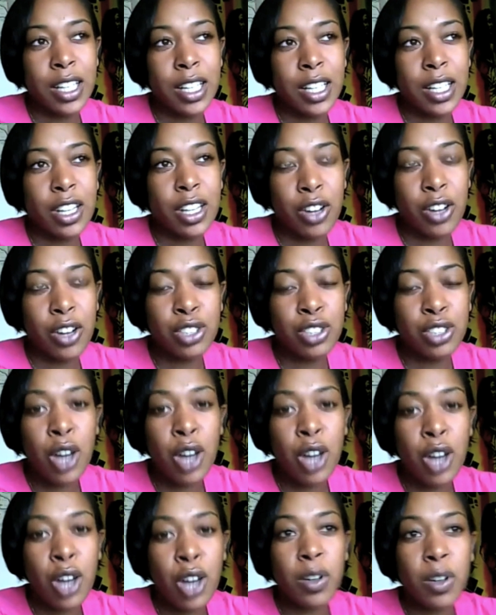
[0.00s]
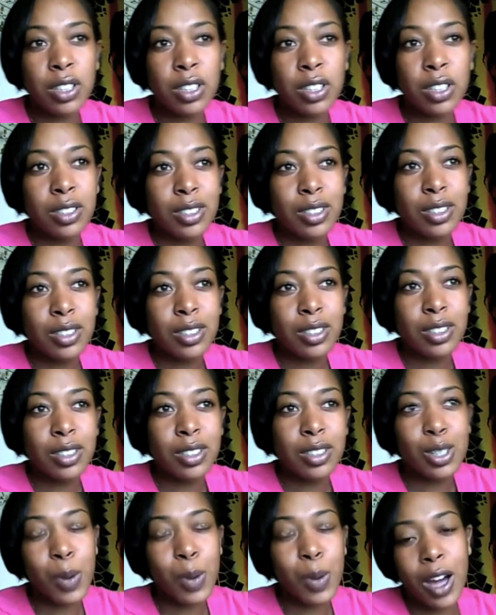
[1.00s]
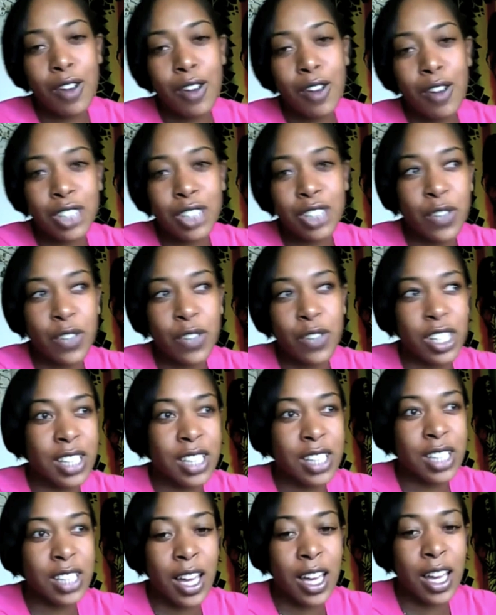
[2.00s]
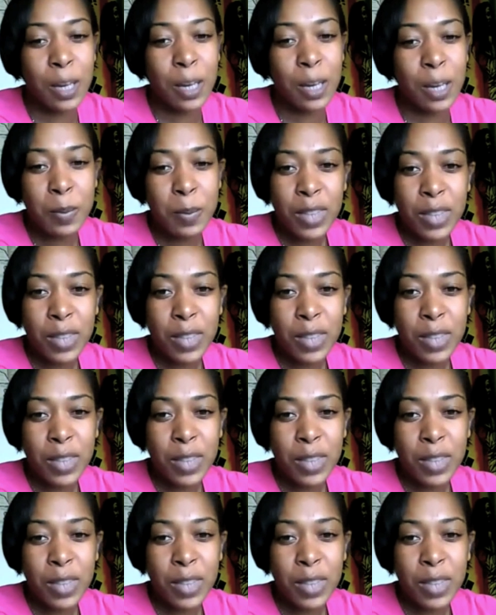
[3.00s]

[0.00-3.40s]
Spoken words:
You know, to go on Twitter or something and say,